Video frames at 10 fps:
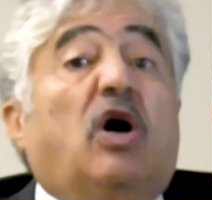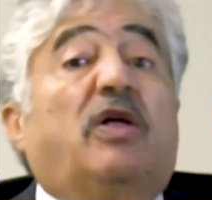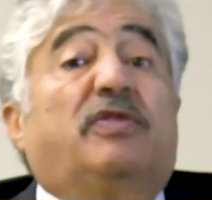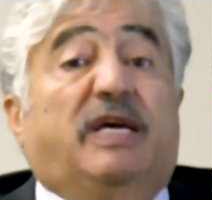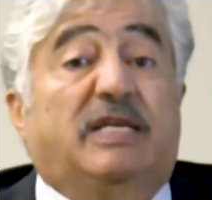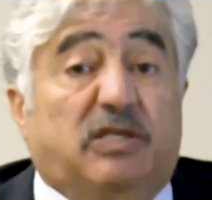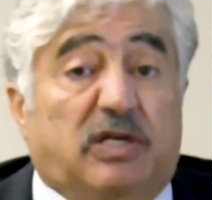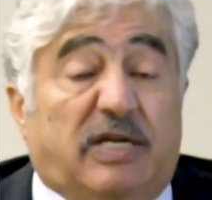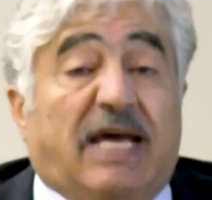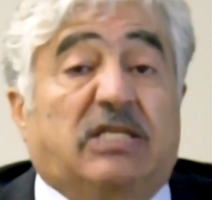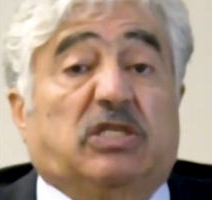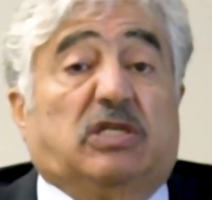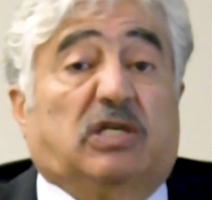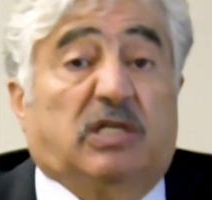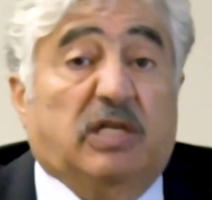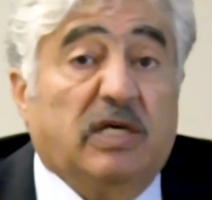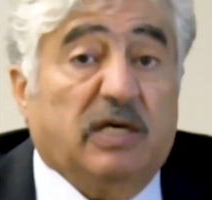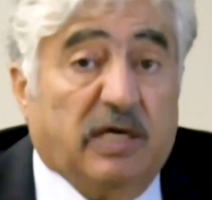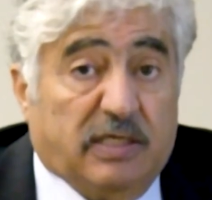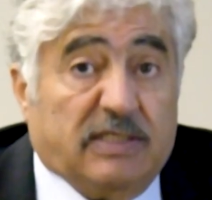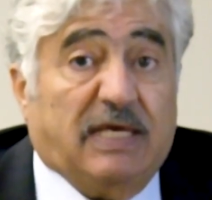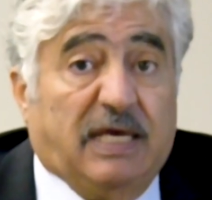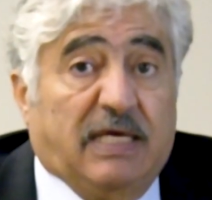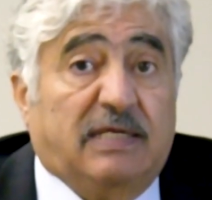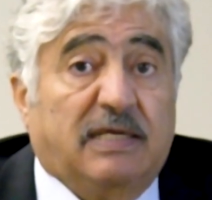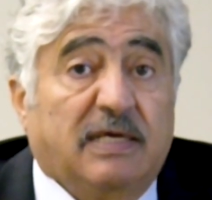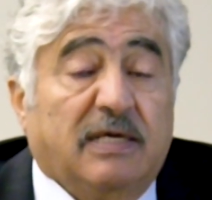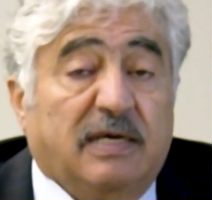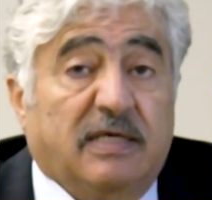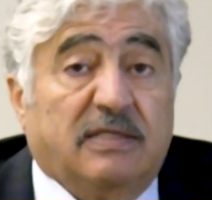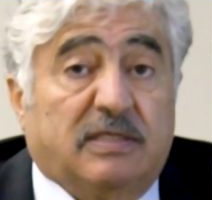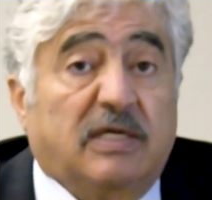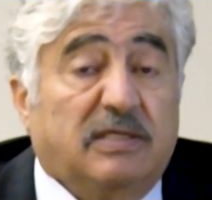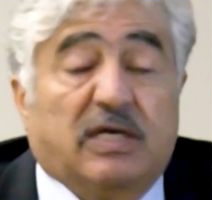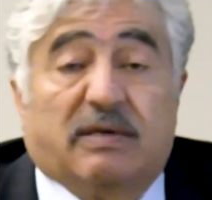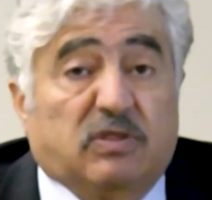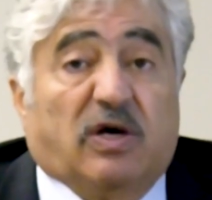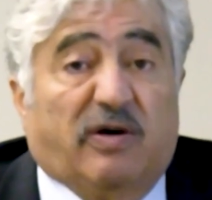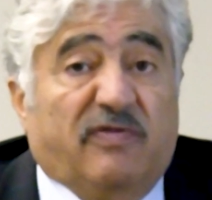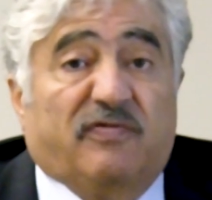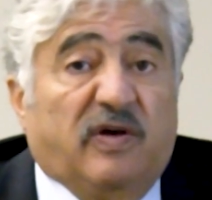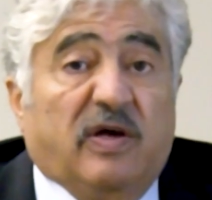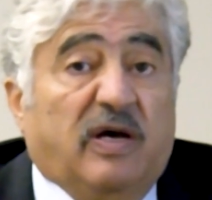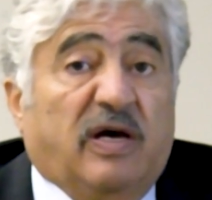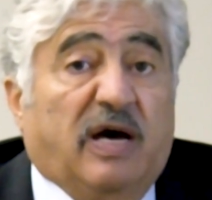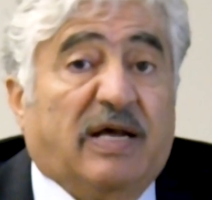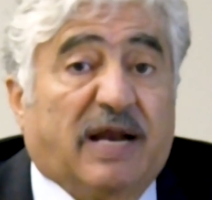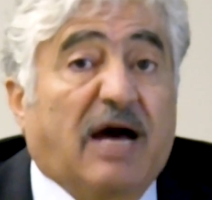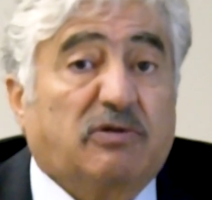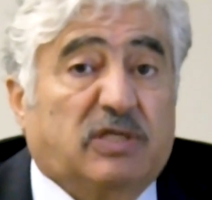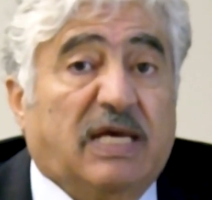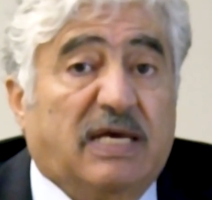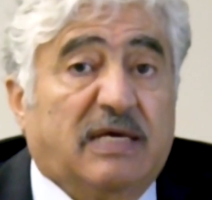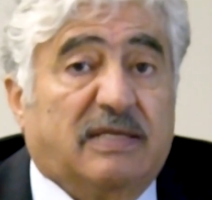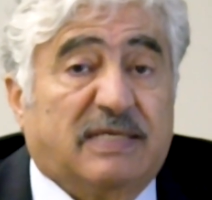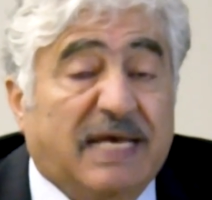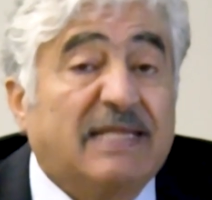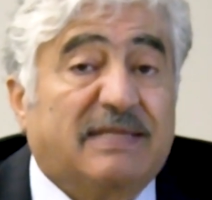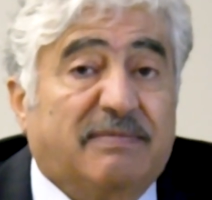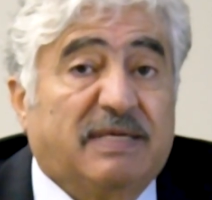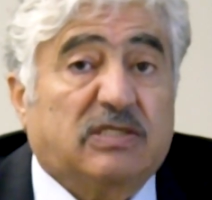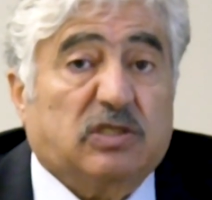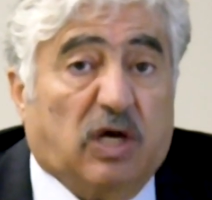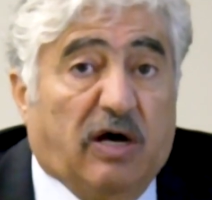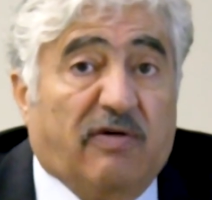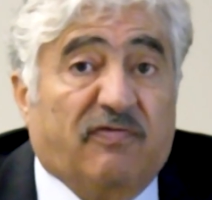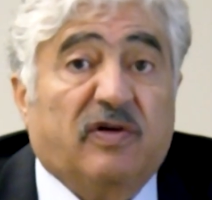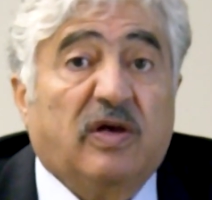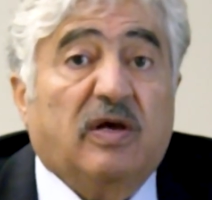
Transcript: on the international scene in terms of arousing the sentiments of